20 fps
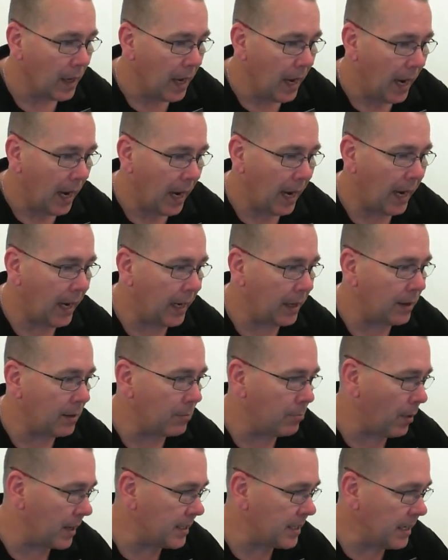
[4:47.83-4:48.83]
And
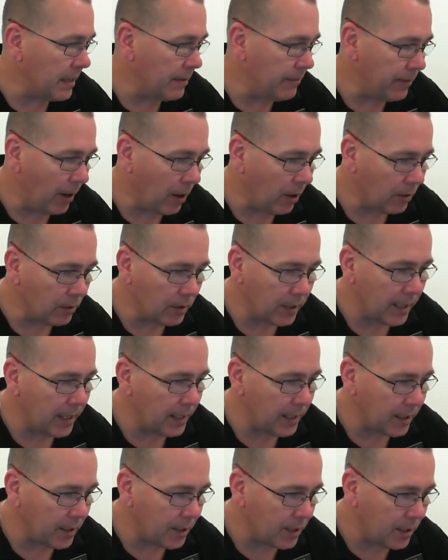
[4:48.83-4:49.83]
by default,
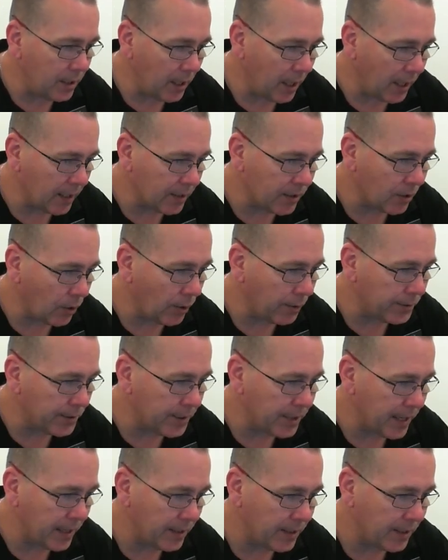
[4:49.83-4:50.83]
it just
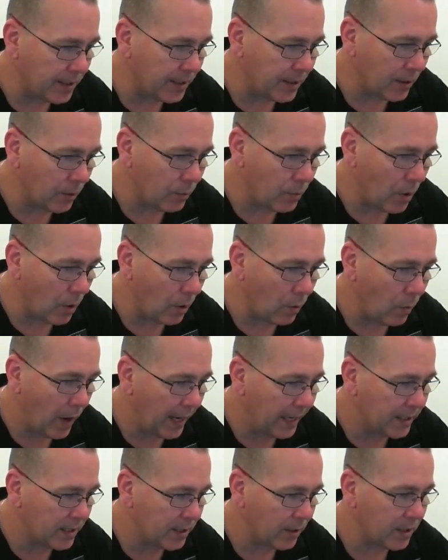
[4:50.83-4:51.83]
offsets it the wrong
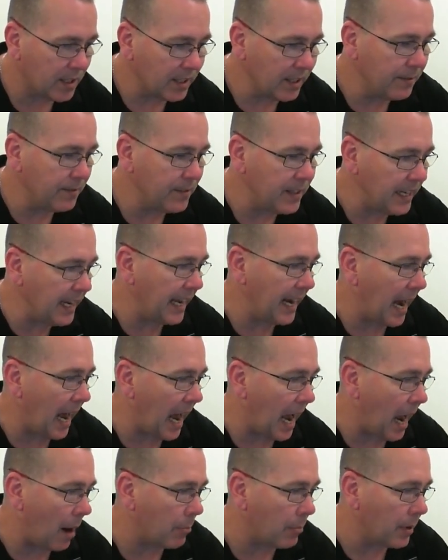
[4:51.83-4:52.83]
way. So it's lifting it
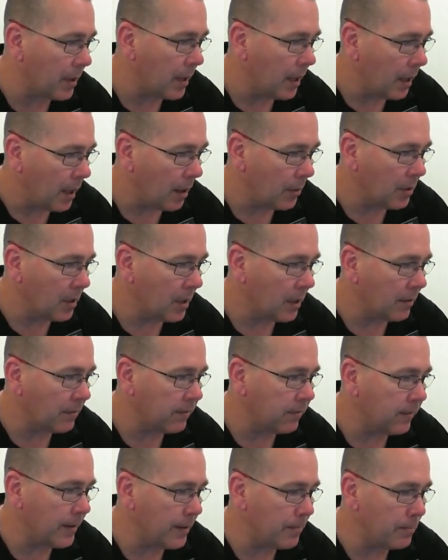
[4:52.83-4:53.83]
up. I'm going to
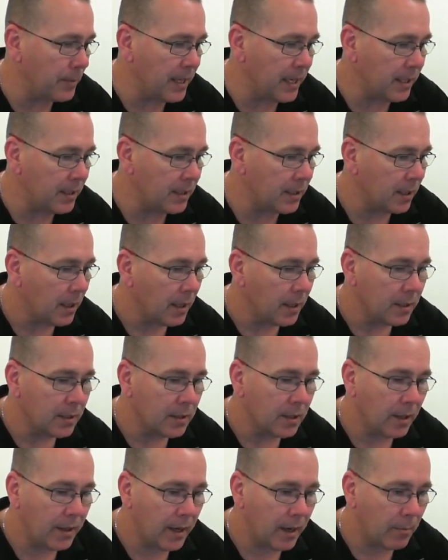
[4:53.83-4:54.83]
flip this
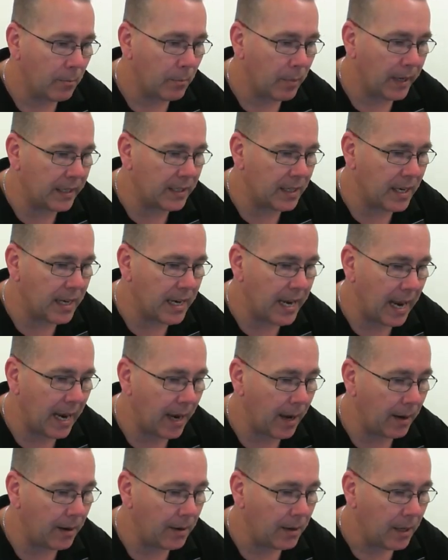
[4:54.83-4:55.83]
so then it brings it
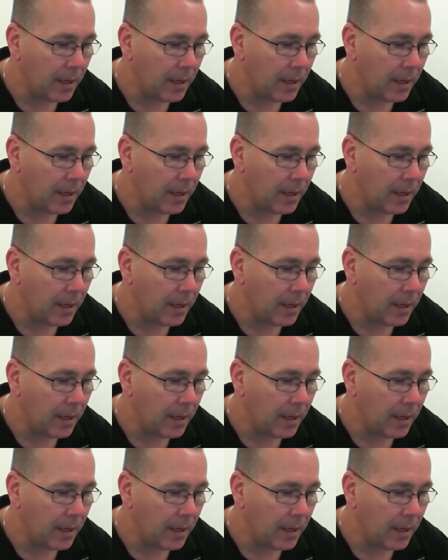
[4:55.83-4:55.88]
down.